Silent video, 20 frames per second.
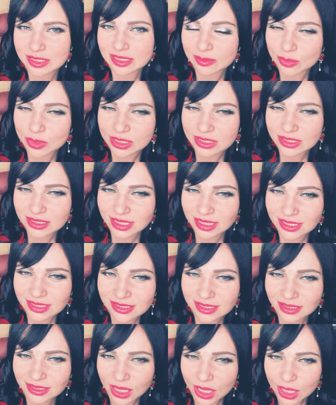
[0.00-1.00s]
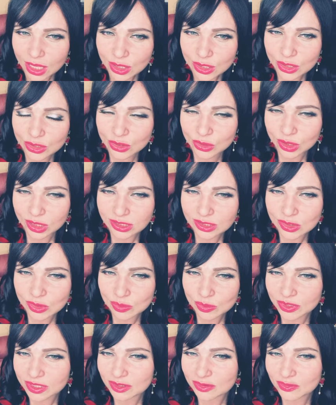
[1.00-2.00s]
Somebody says that you are too
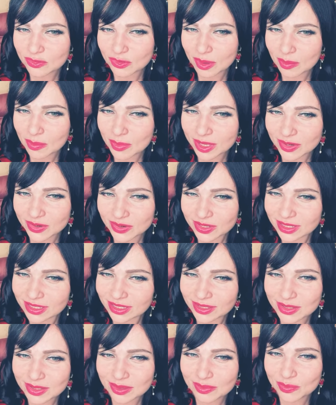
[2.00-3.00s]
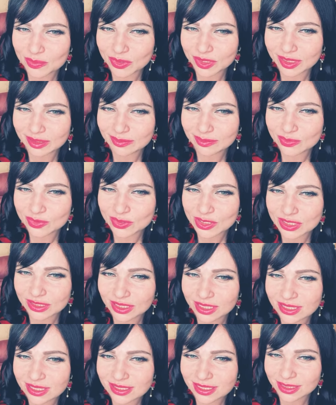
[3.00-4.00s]
pretty for America. Being pretty
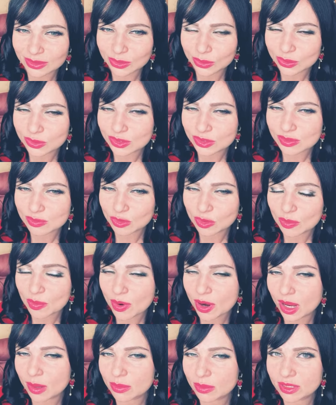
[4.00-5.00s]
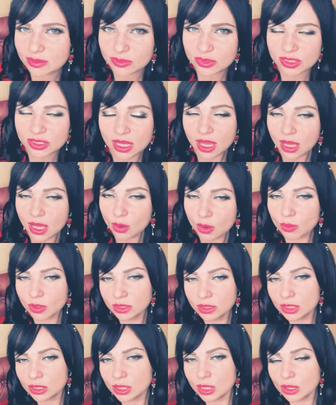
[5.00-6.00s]
like that causes more problems. Well,
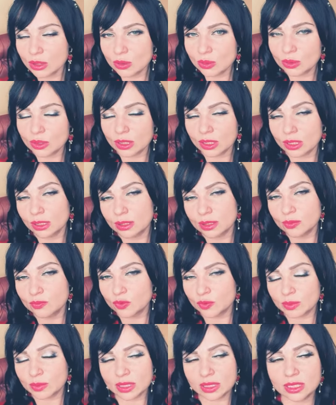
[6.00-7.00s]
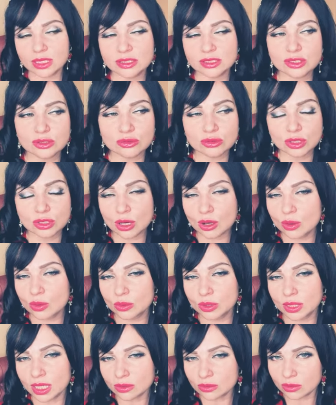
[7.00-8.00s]
you know, the woman needs to know
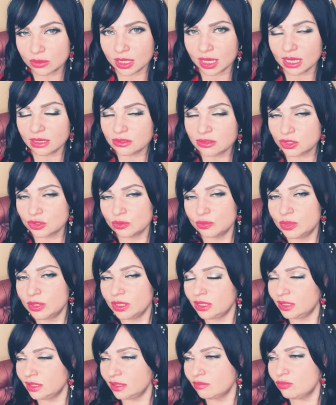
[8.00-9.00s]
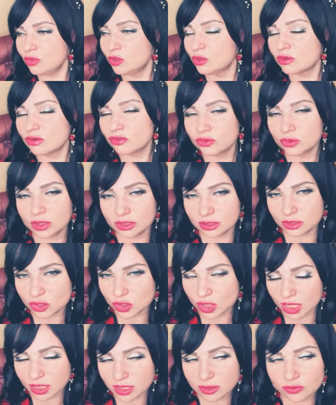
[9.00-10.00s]
not only how to be beautiful and
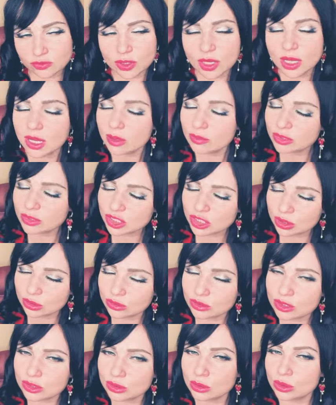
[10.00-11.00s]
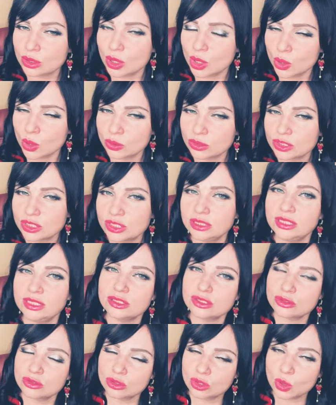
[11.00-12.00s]
attractive, but she also know she
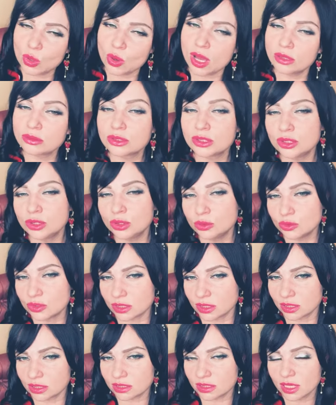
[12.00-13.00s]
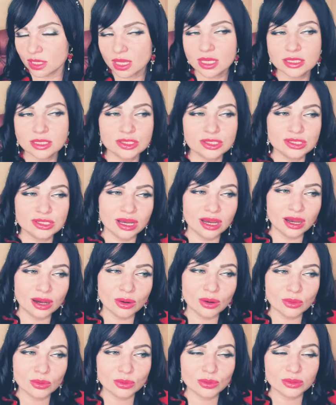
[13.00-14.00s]
needs to know how to use it.
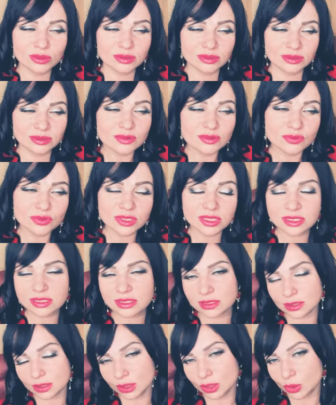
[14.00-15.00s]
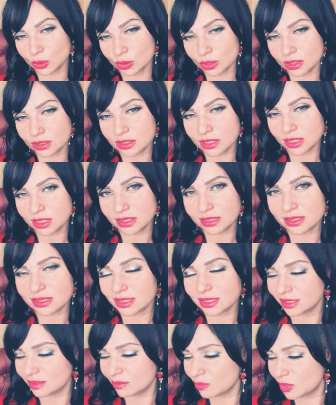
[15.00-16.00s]
So with learning things
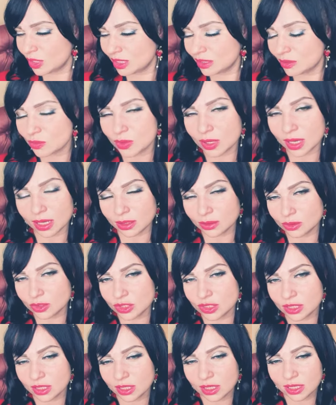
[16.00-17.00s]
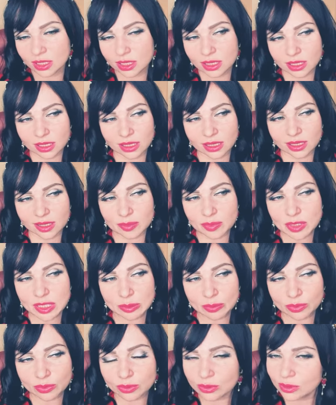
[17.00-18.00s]
and being around uh,
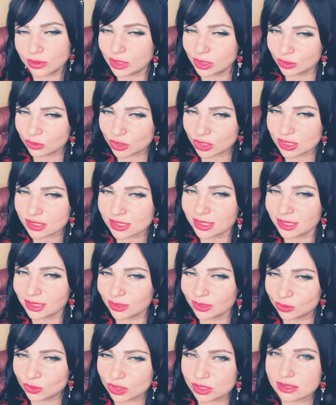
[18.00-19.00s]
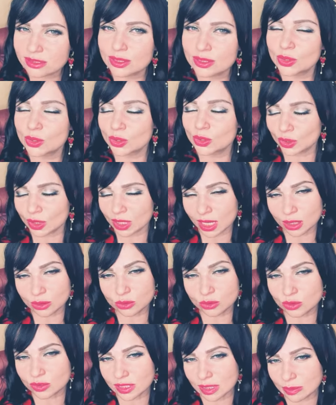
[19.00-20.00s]
people, you just need, you just learn how
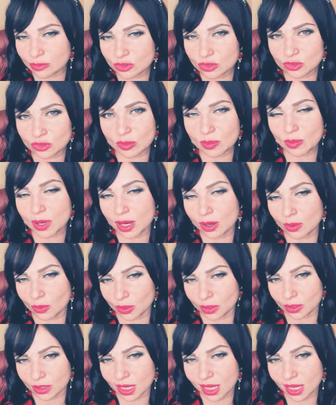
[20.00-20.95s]
to step into your power.